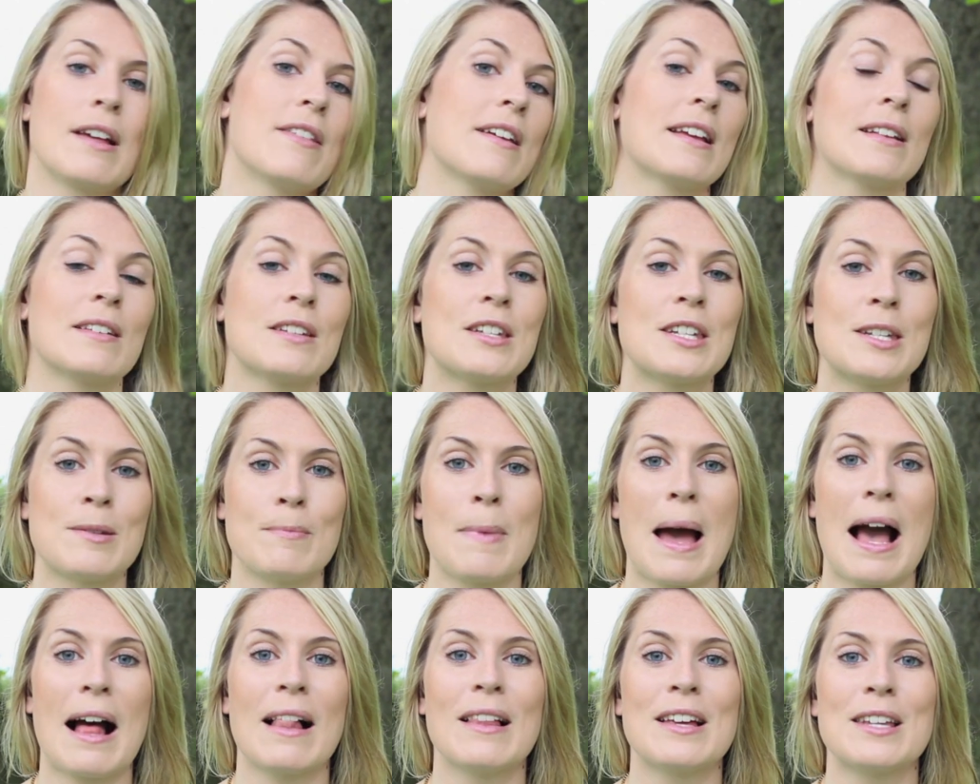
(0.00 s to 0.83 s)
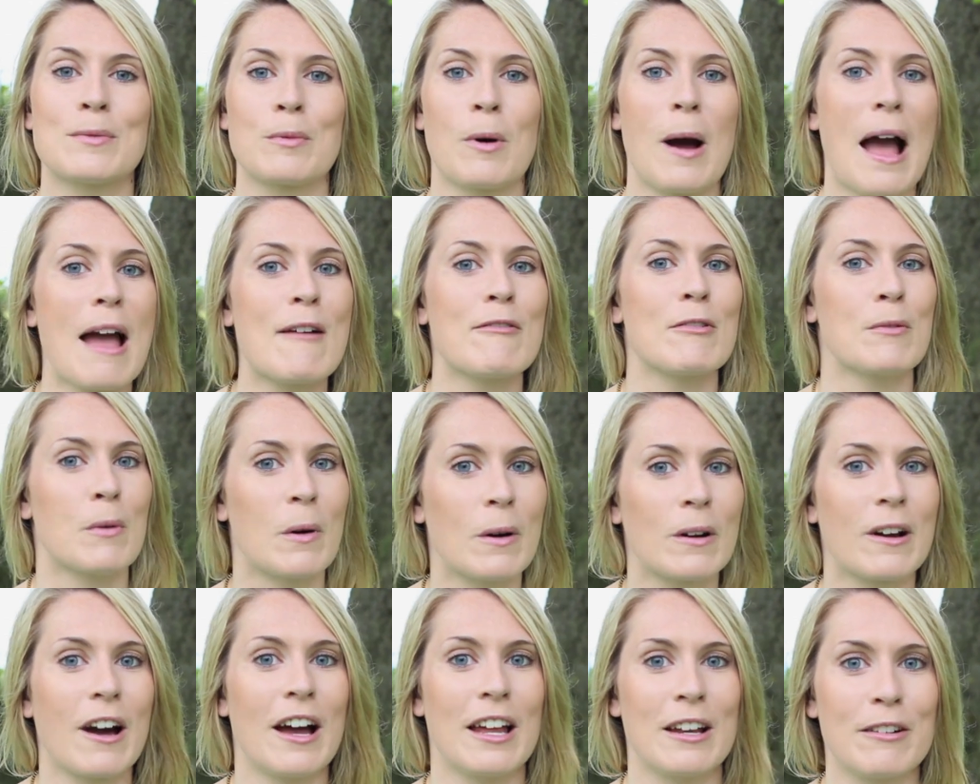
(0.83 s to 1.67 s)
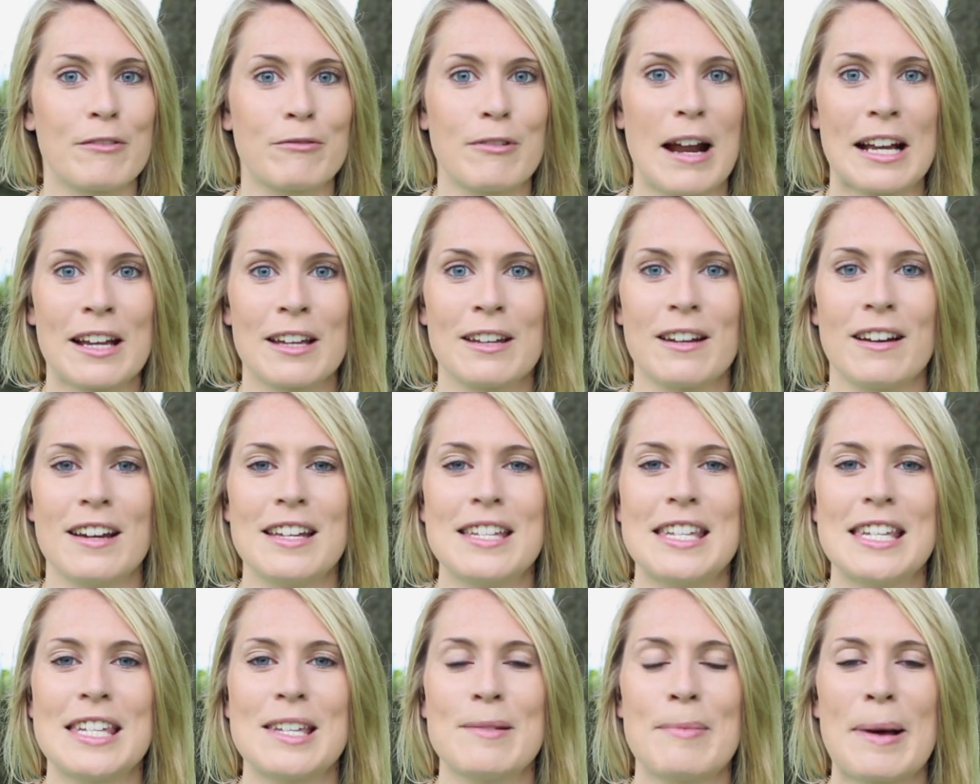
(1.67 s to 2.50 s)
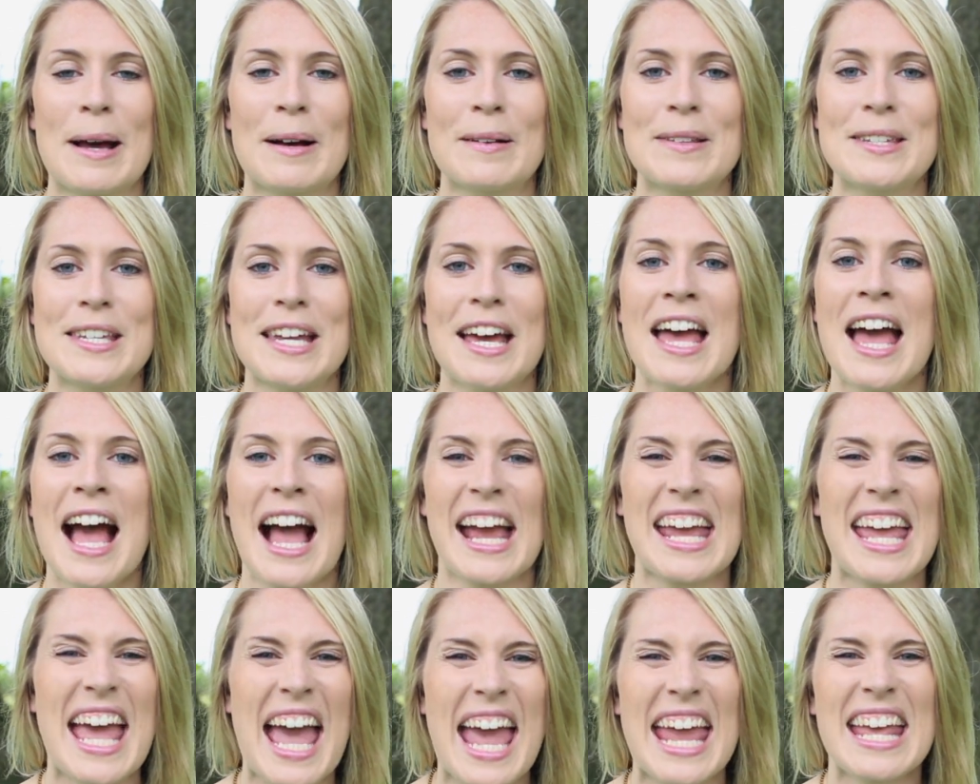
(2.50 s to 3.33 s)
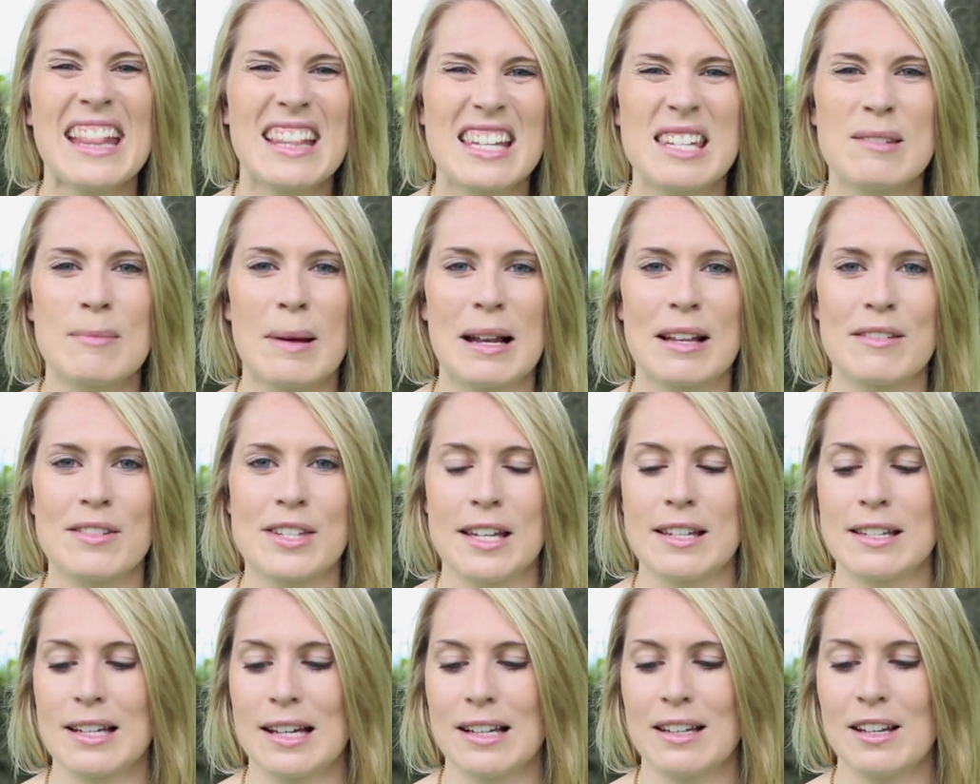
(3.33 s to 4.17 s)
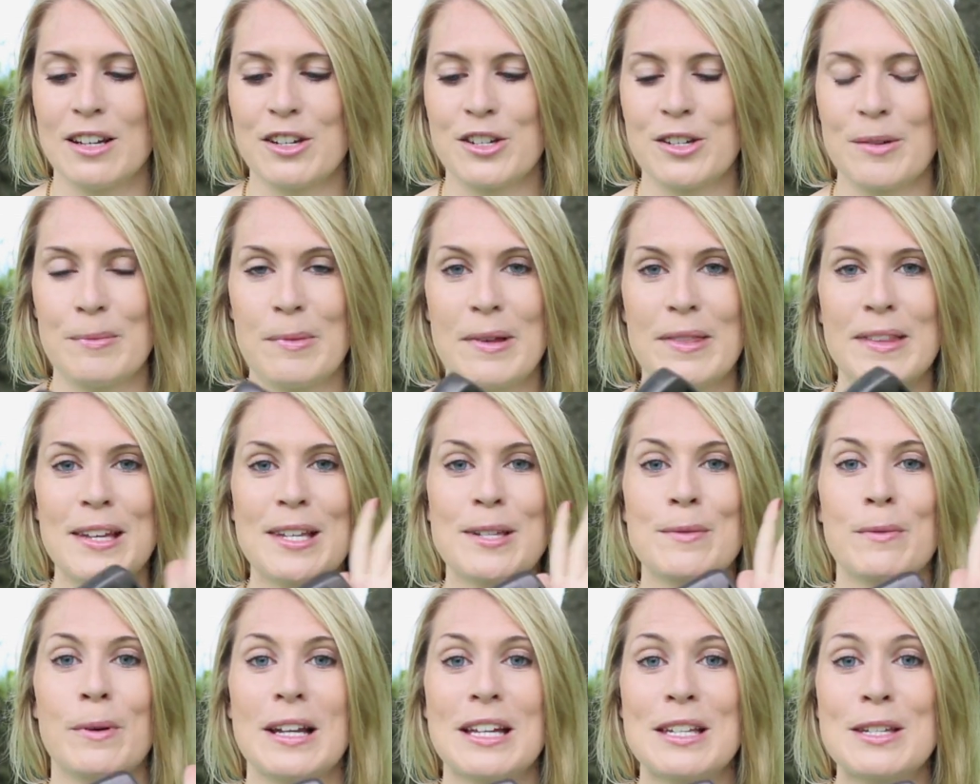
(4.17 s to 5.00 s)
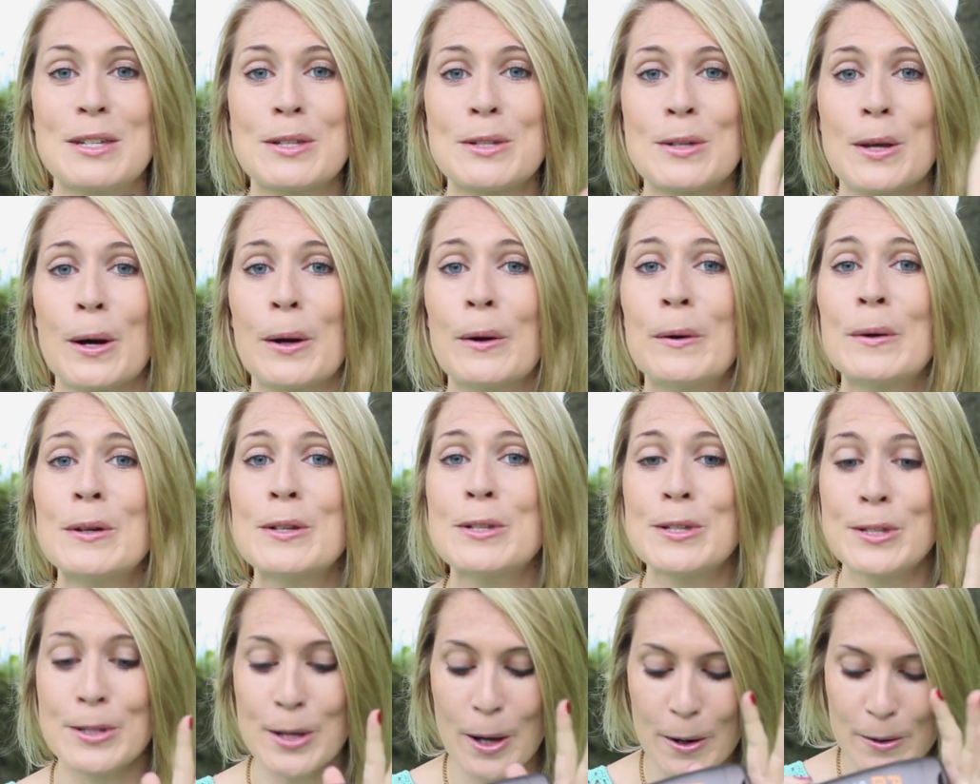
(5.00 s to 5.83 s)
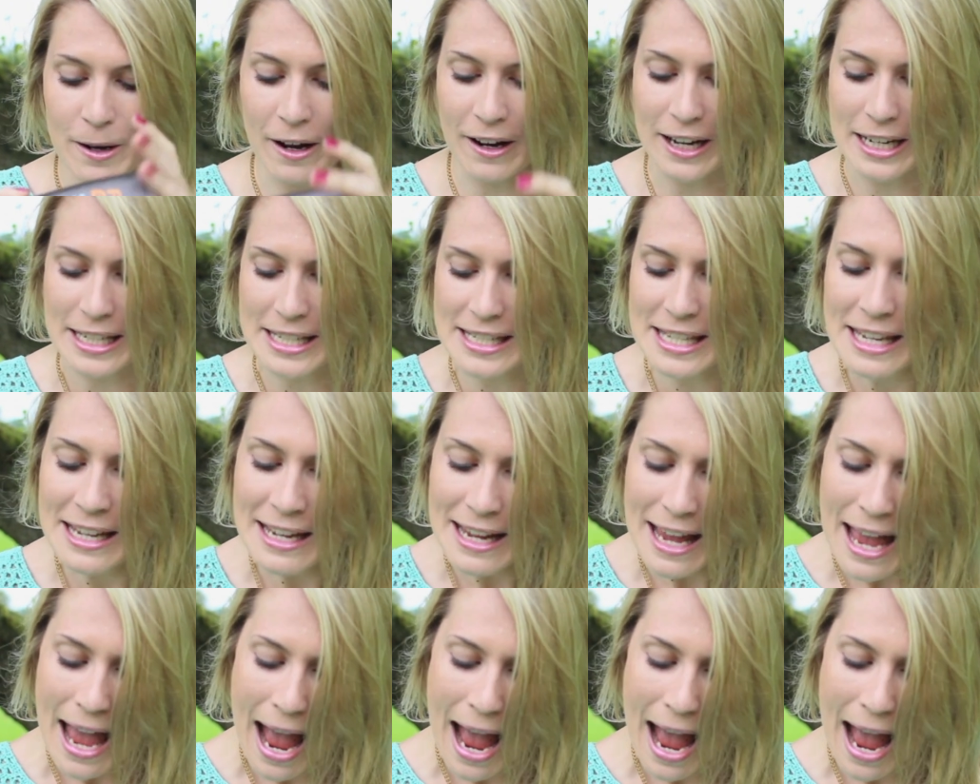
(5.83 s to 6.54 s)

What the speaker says: I think the smell is what everyone kind of recognizes about it. I hate the smell of suntan lotion, but this one is so, so nice.